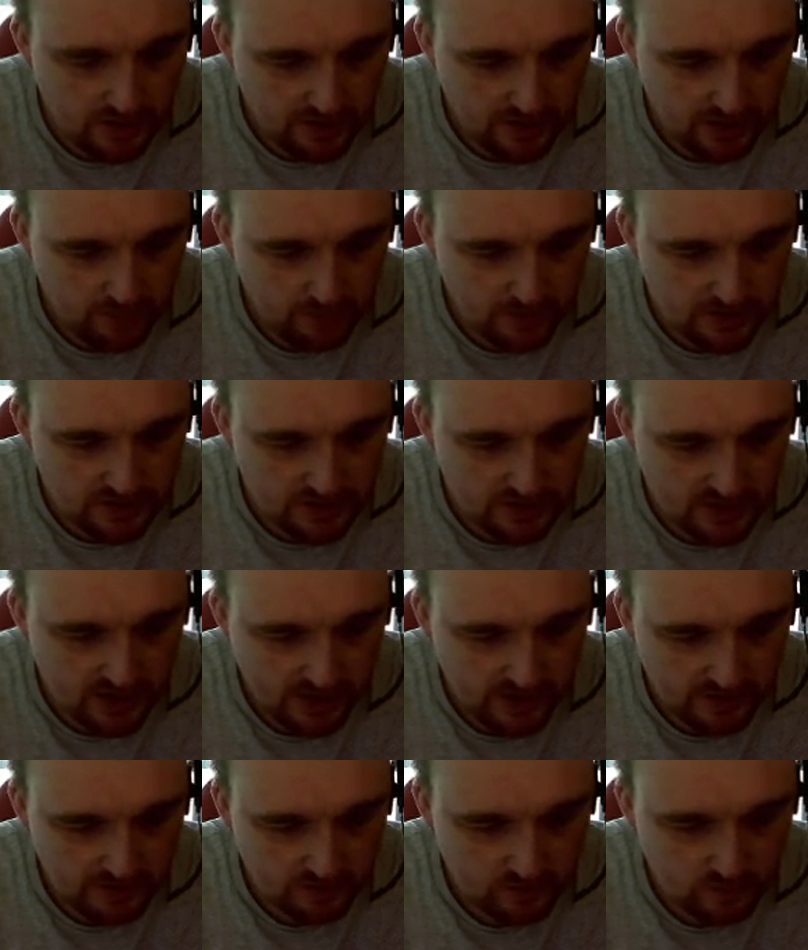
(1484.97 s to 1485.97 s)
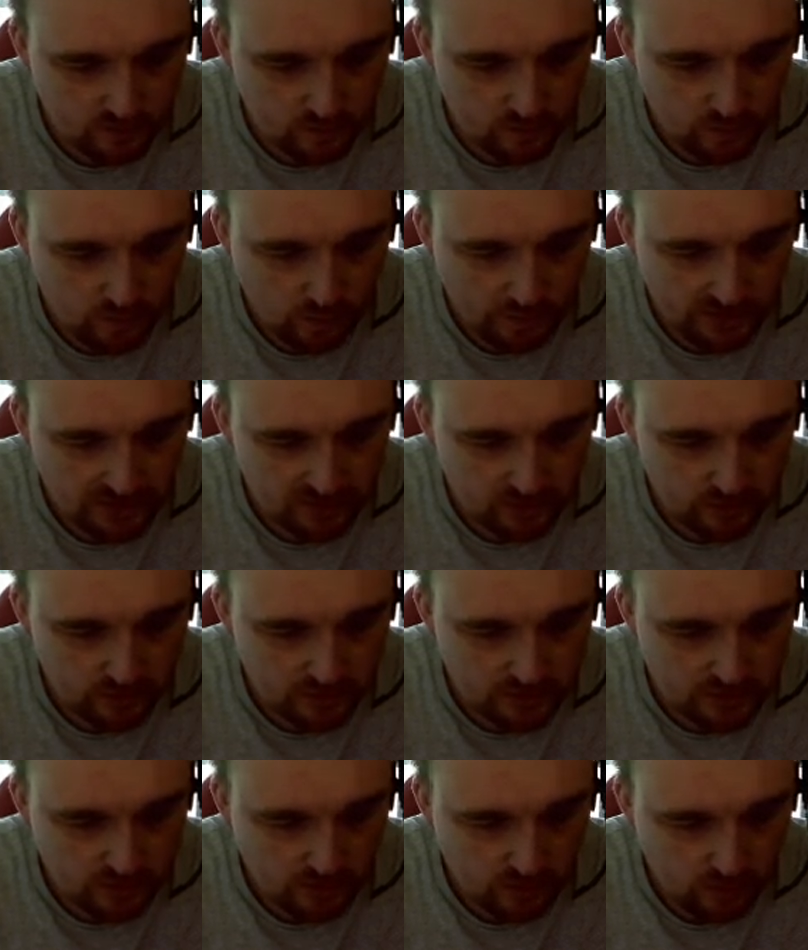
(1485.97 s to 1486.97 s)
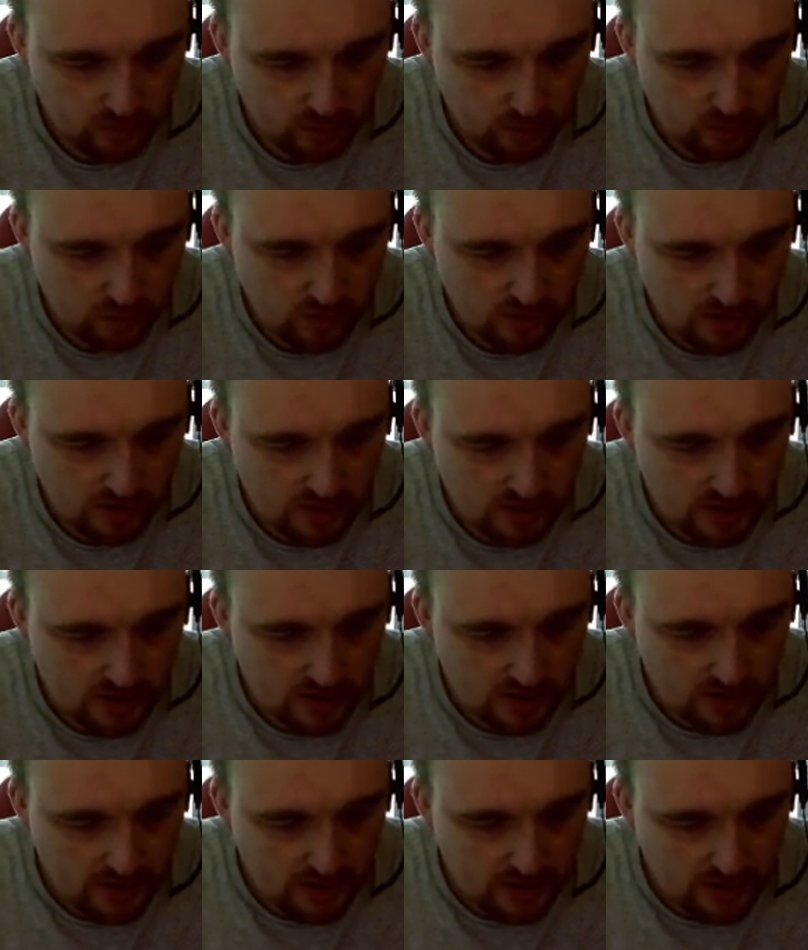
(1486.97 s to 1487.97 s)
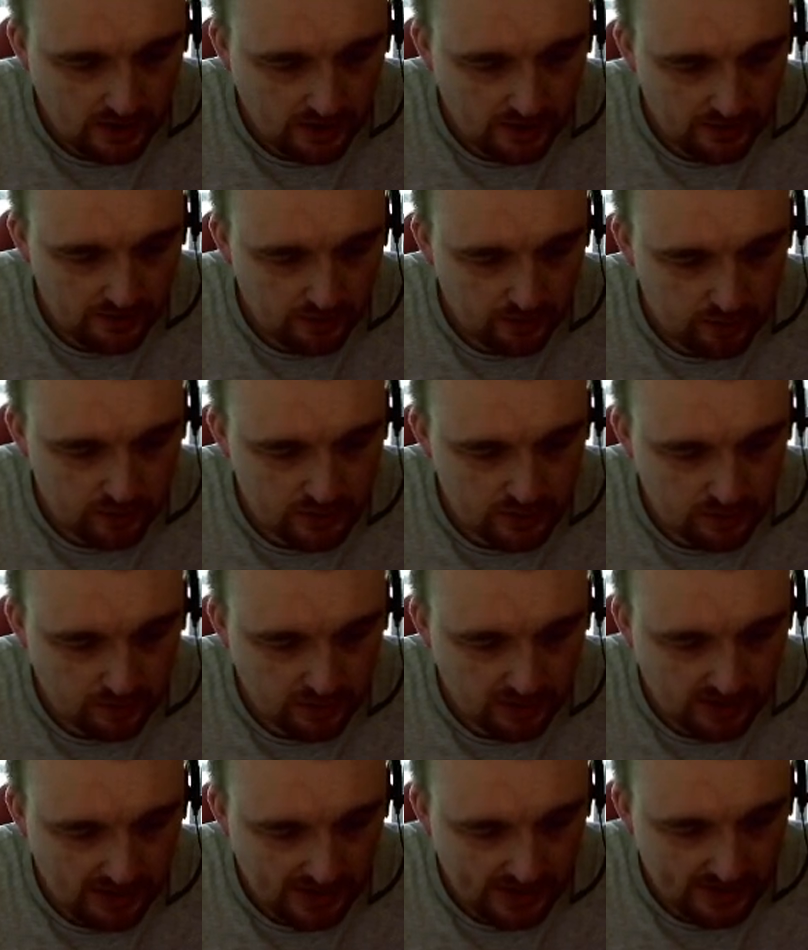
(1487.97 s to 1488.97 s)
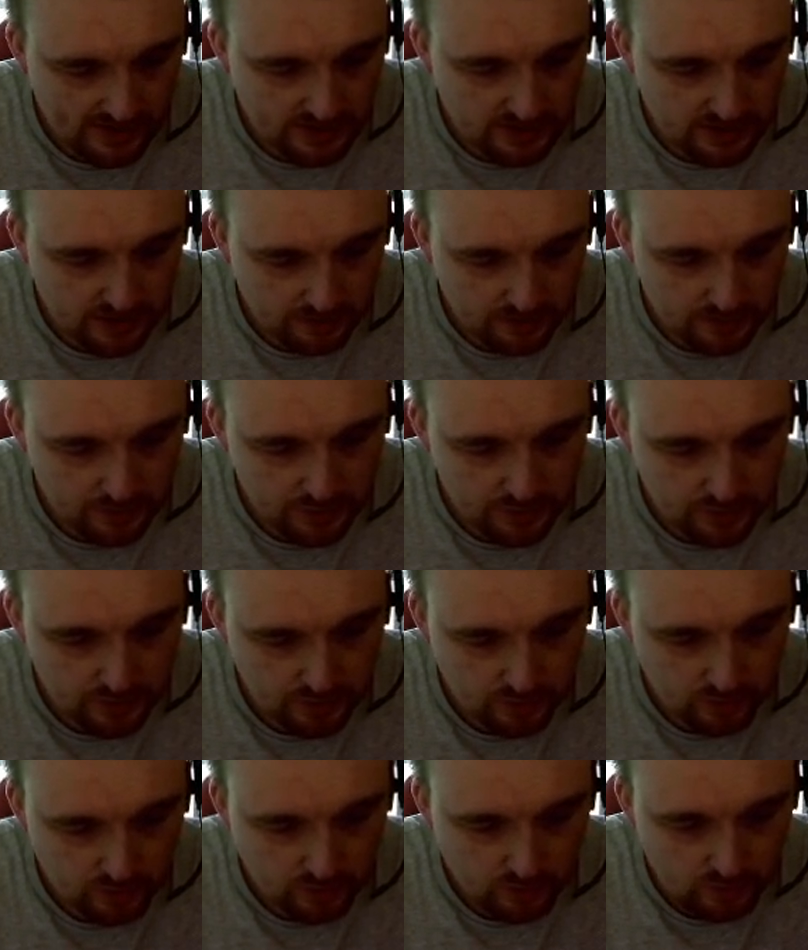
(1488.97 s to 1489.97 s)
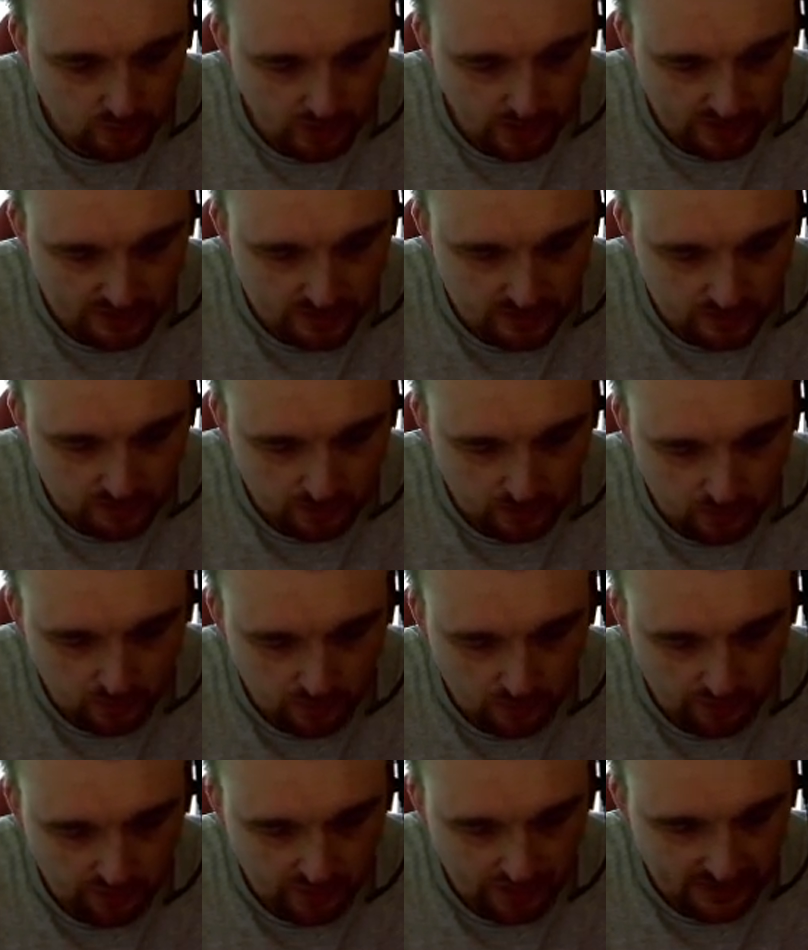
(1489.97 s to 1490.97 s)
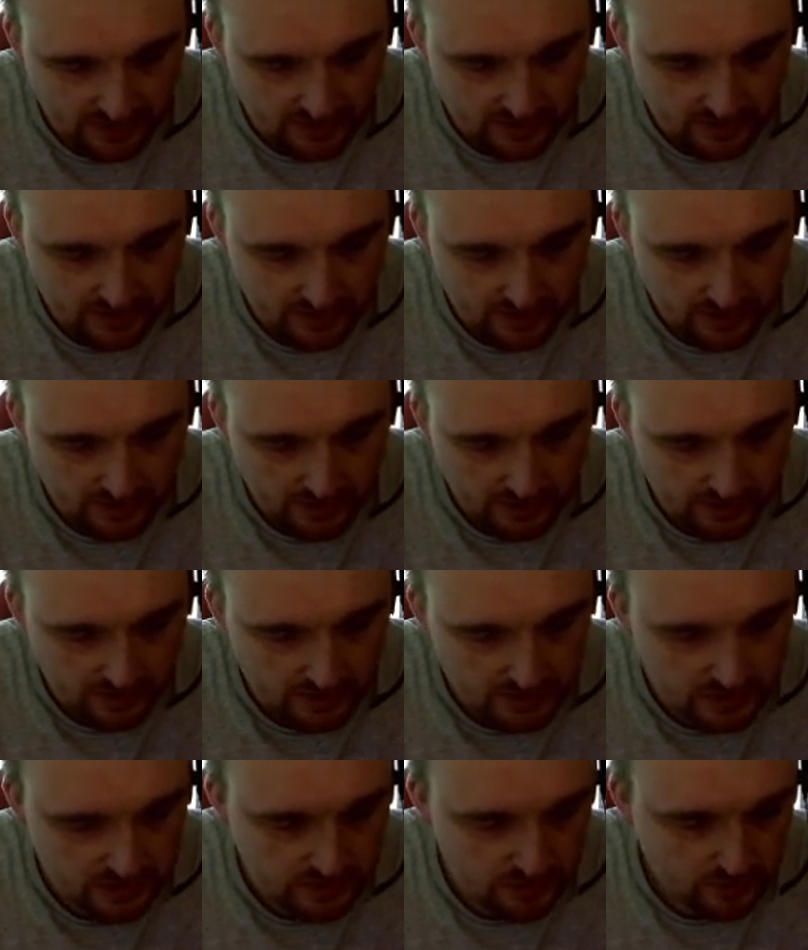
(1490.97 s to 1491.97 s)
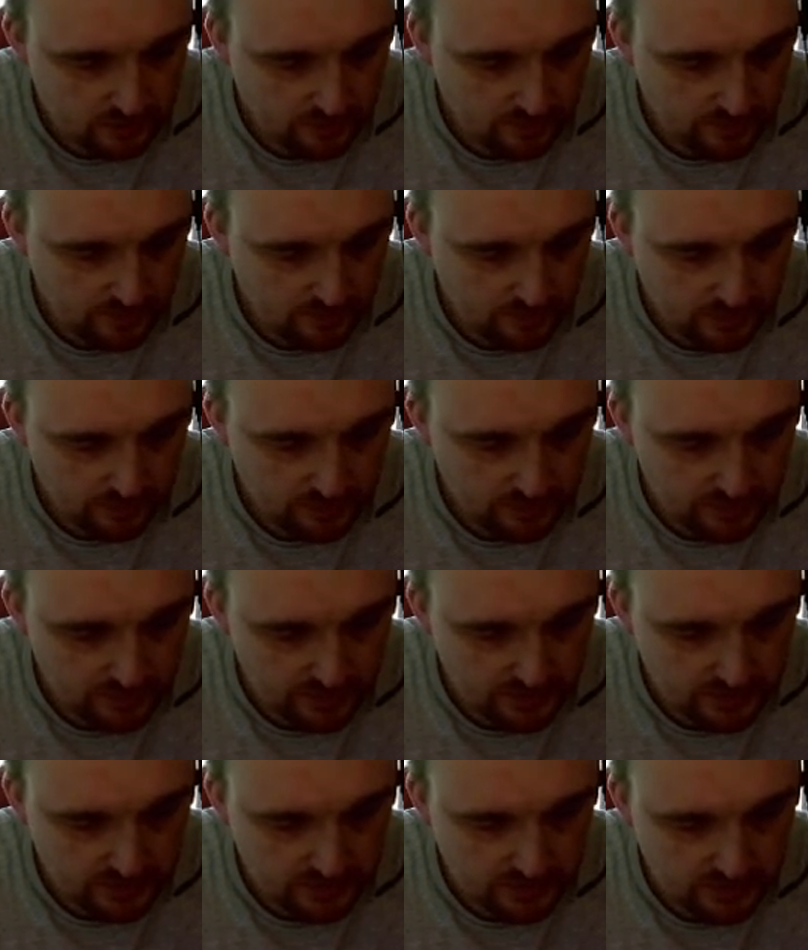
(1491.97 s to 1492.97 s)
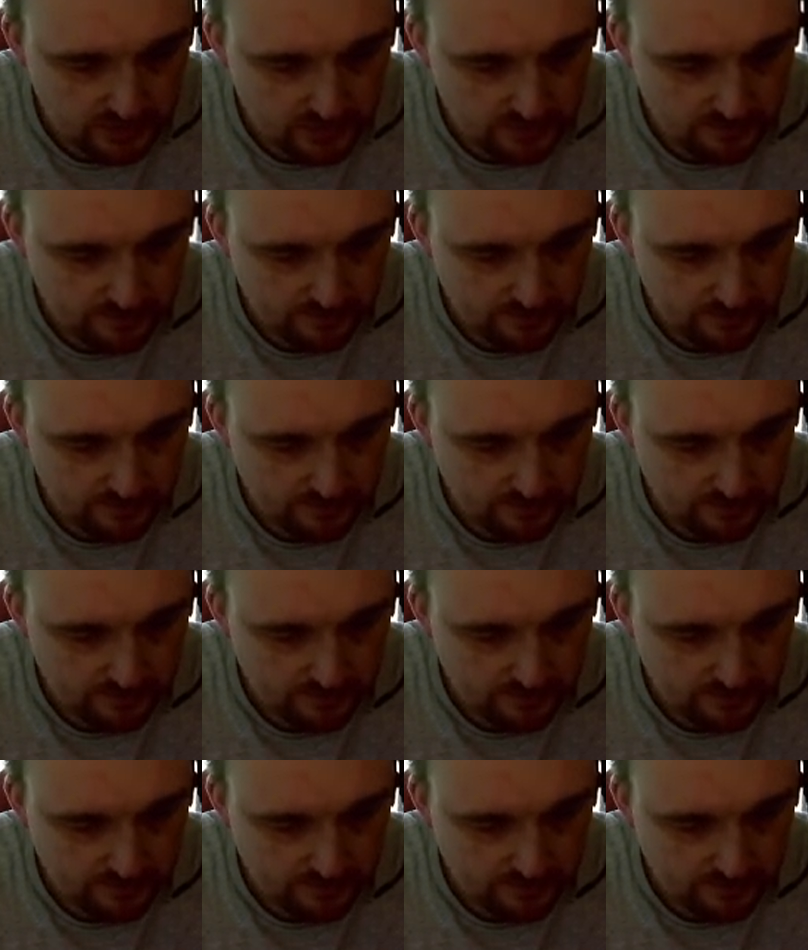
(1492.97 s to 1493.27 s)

That which is hidden will be known to all, and those that were cast out shall once more ride the crests of the mountains.